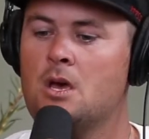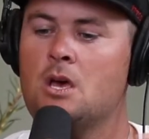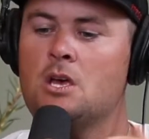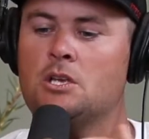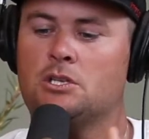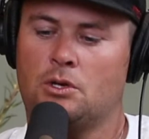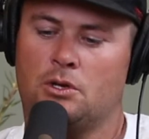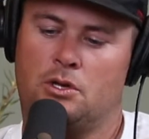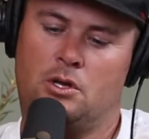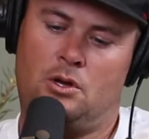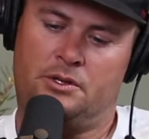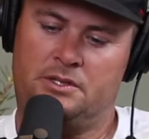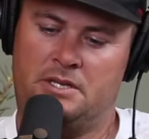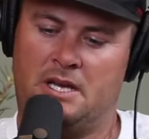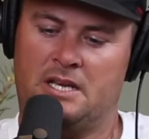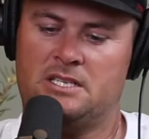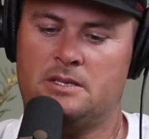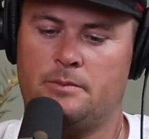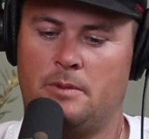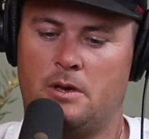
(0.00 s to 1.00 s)
So in the Old
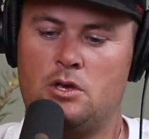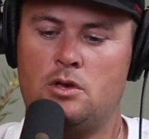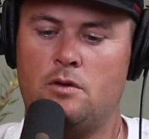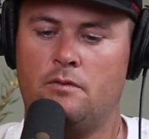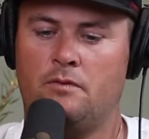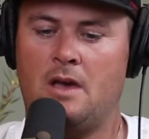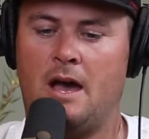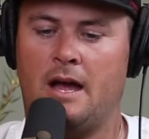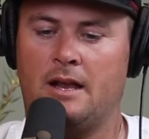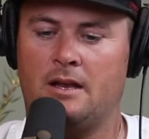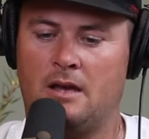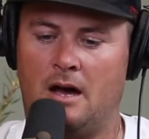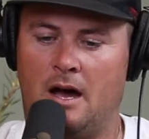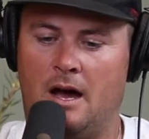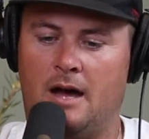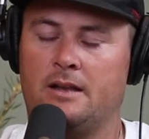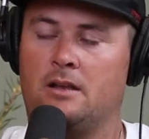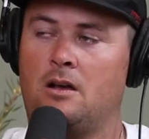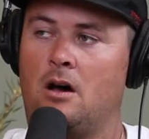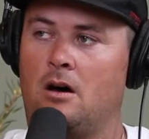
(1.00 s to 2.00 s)
Testament, you've got
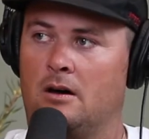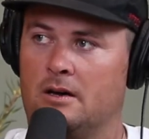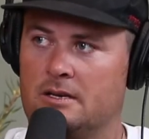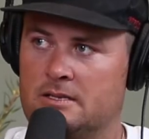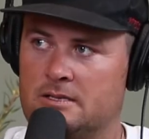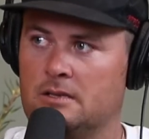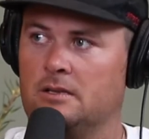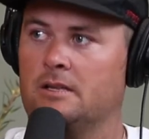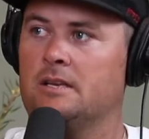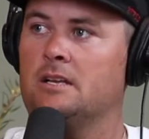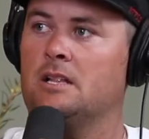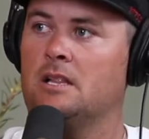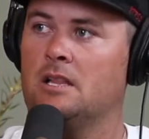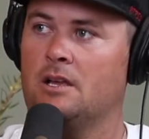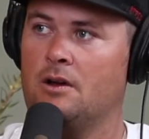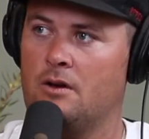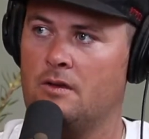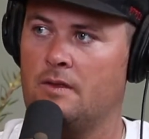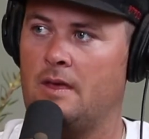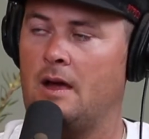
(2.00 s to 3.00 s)
God constantly
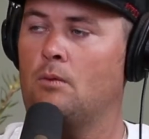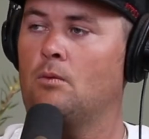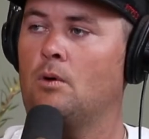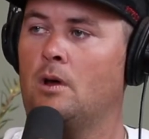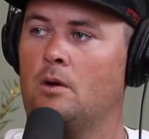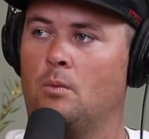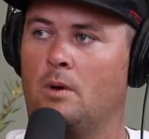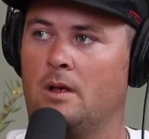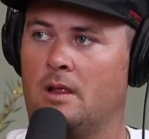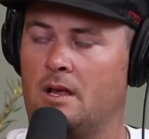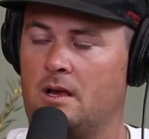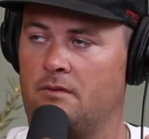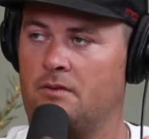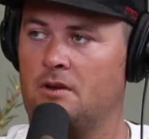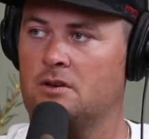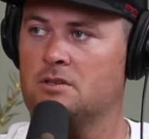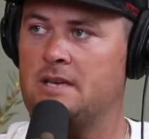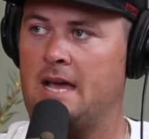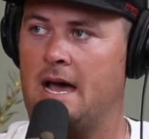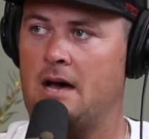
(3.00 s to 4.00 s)
clearing that runway. Like if
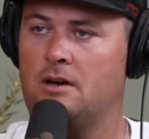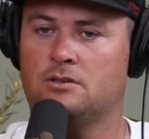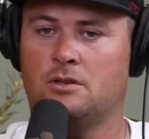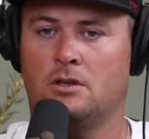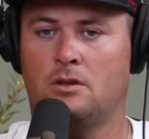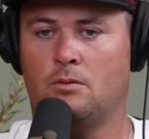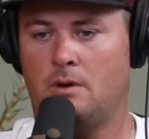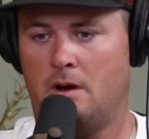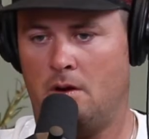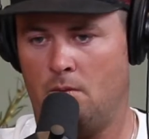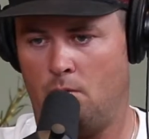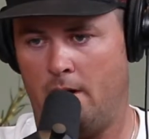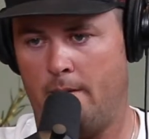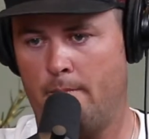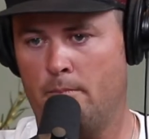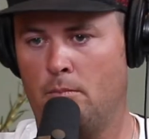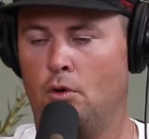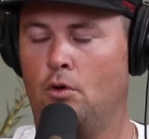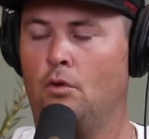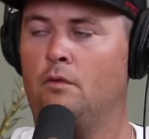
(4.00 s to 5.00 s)
there's cows on the runway,
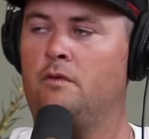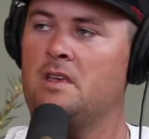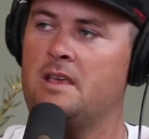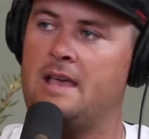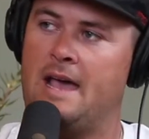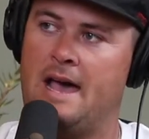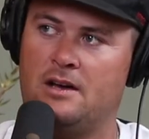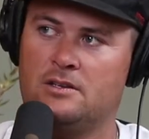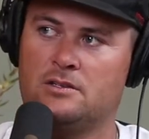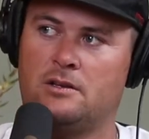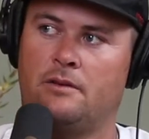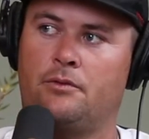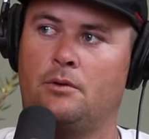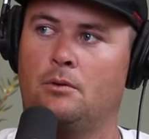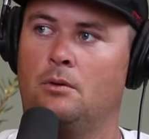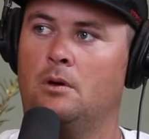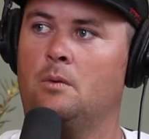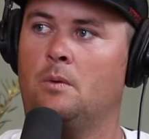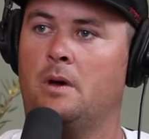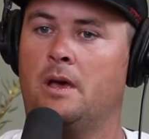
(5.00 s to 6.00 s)
moving cows off the
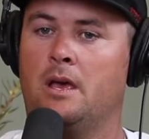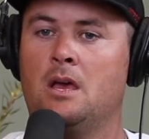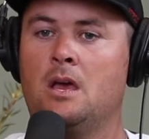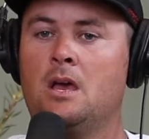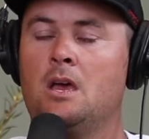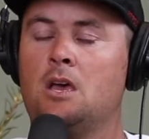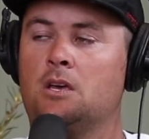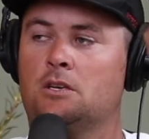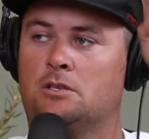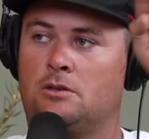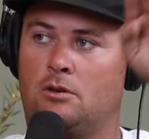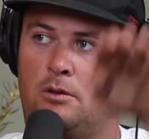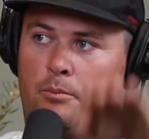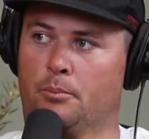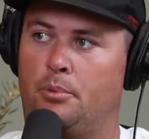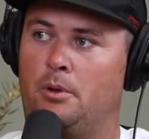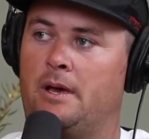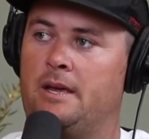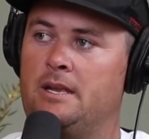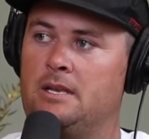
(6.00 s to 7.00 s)
runway so the
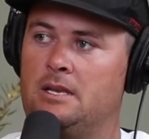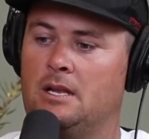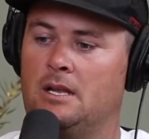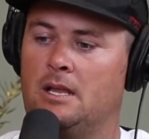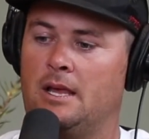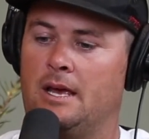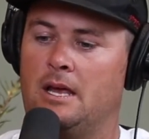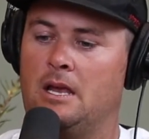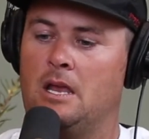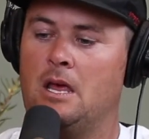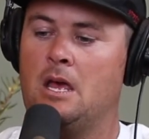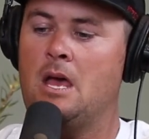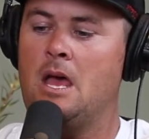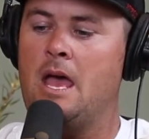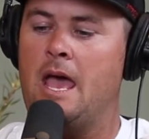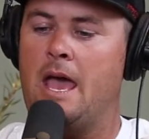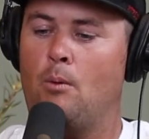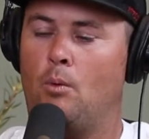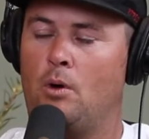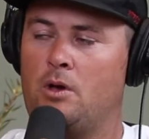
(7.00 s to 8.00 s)
plane can land.
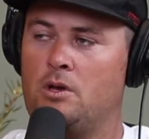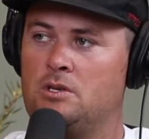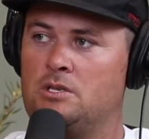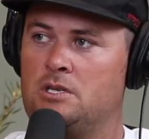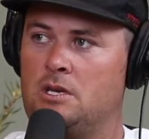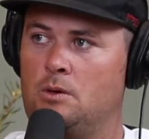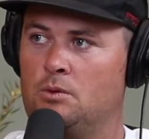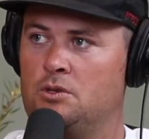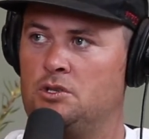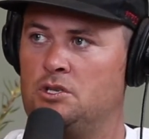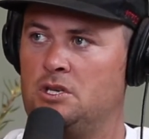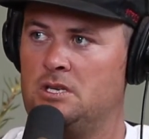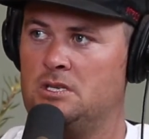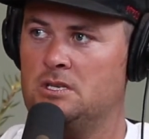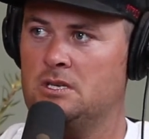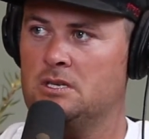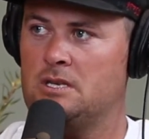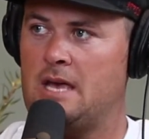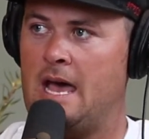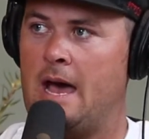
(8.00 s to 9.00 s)
And what you see with
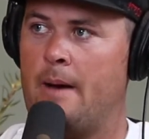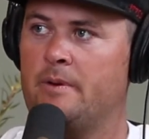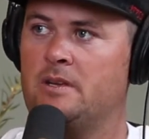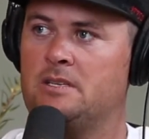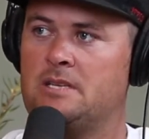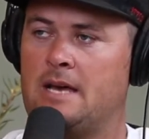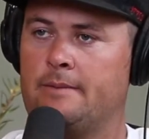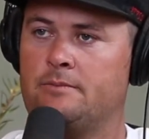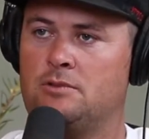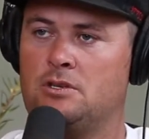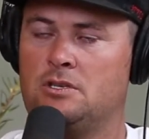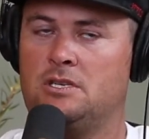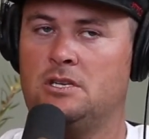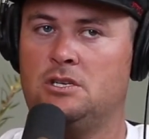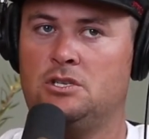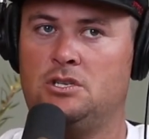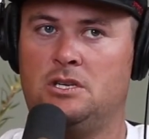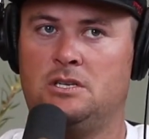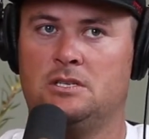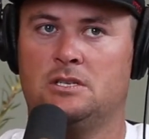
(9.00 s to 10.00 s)
Jesus, how many times you see
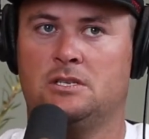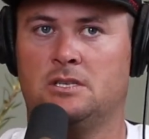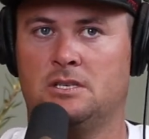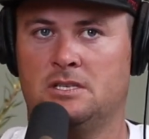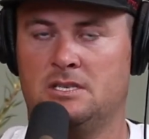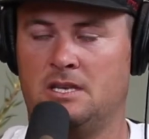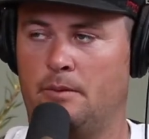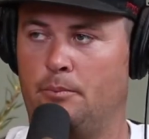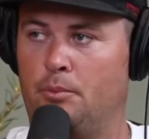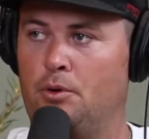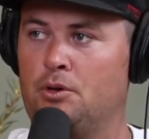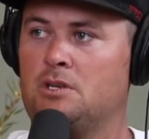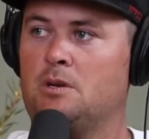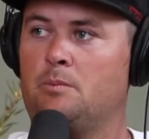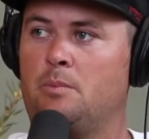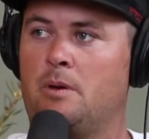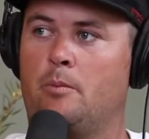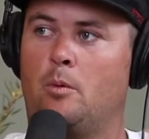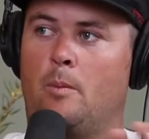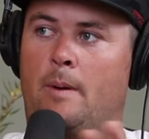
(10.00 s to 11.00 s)
Jesus, instead of pushing
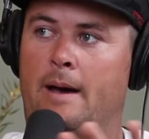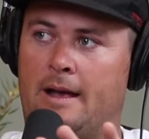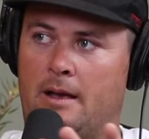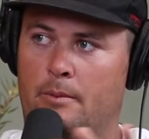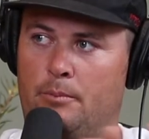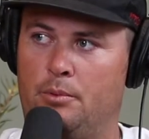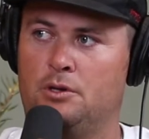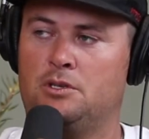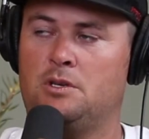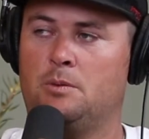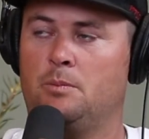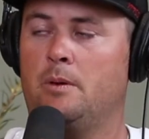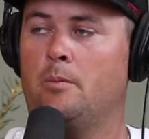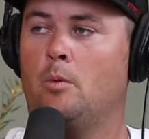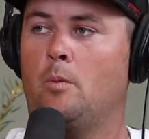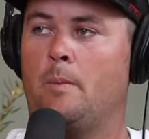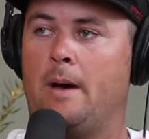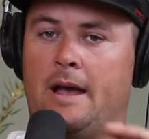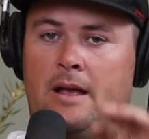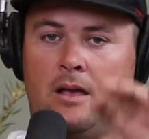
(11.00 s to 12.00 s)
people back
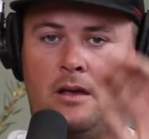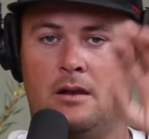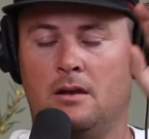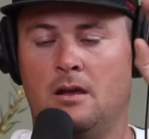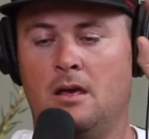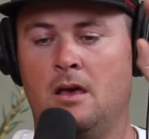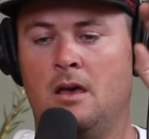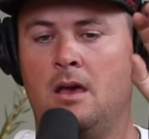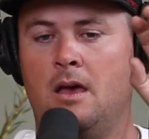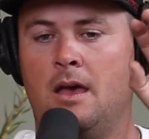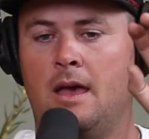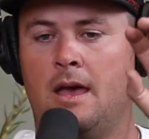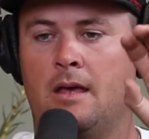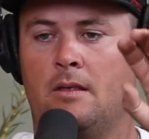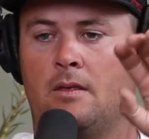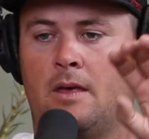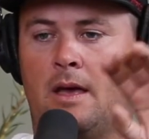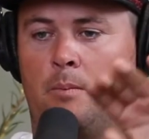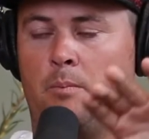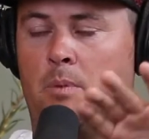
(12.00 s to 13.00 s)

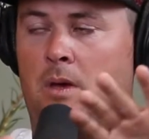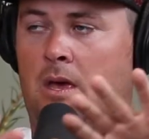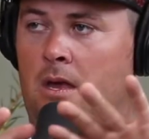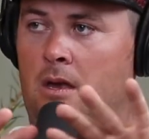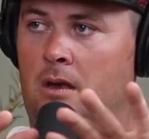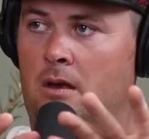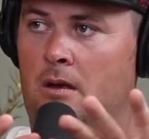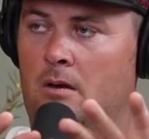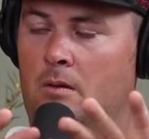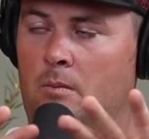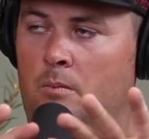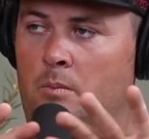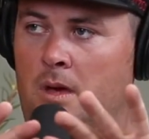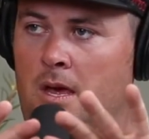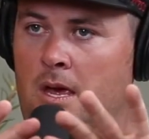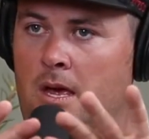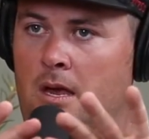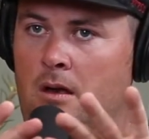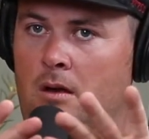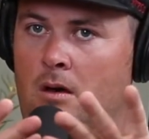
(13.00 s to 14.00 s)
and like
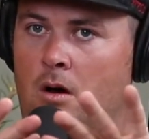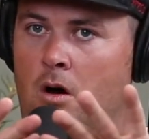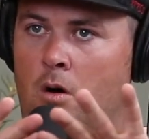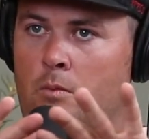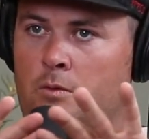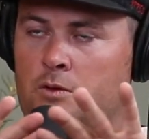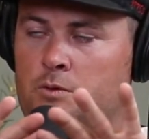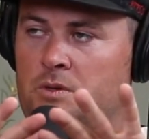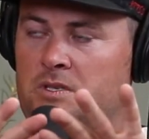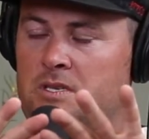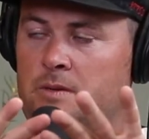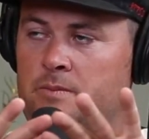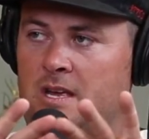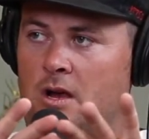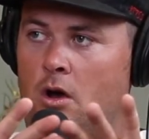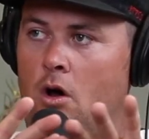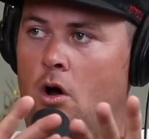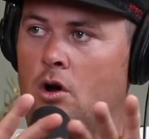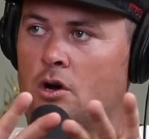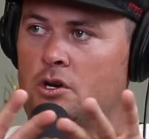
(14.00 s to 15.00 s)
being almost what seems like
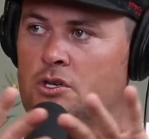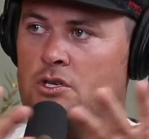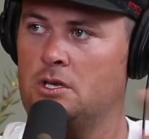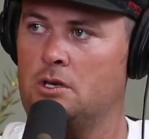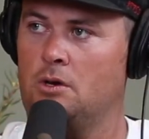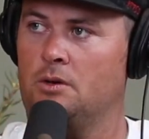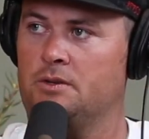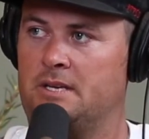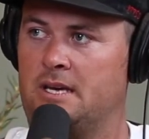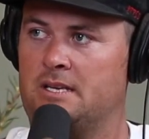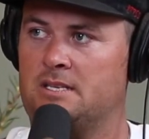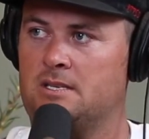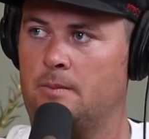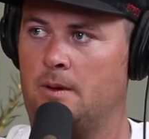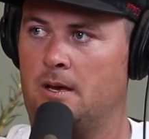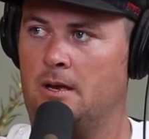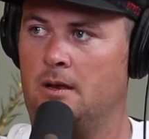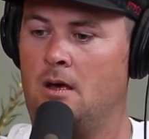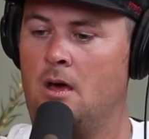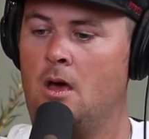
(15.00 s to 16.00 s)
harsh in the Old
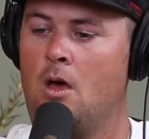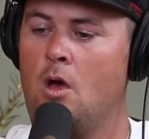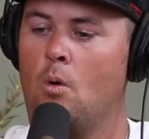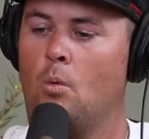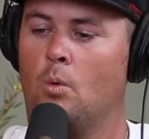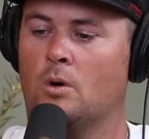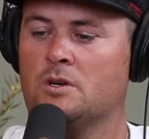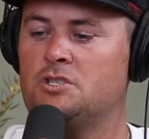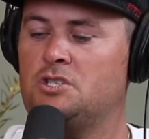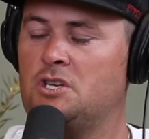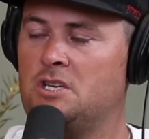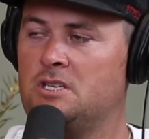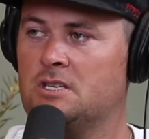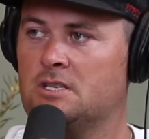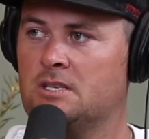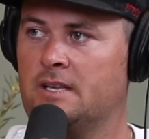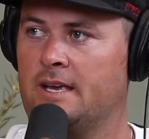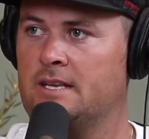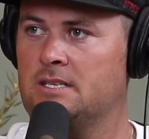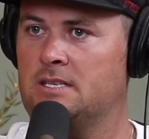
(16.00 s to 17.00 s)
Testament, once
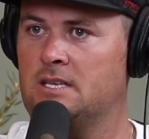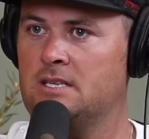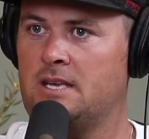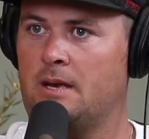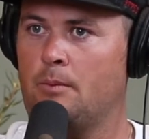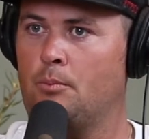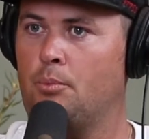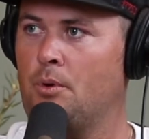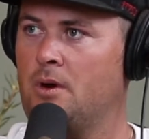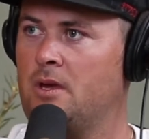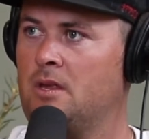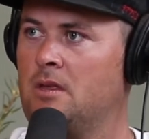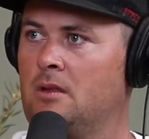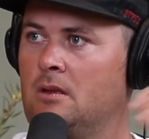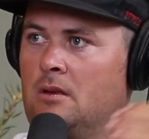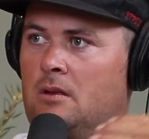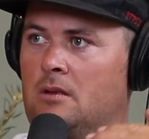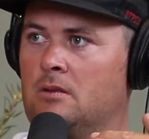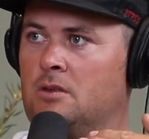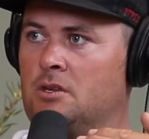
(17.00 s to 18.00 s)
Jesus lands, he's like, bring
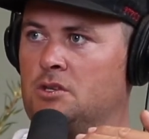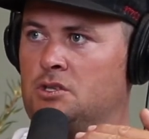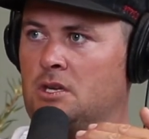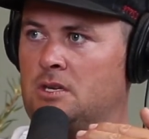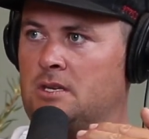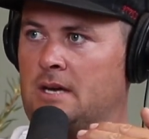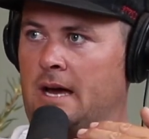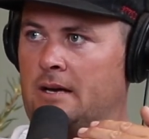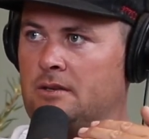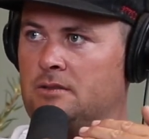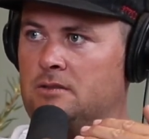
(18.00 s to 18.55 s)
the Gentiles.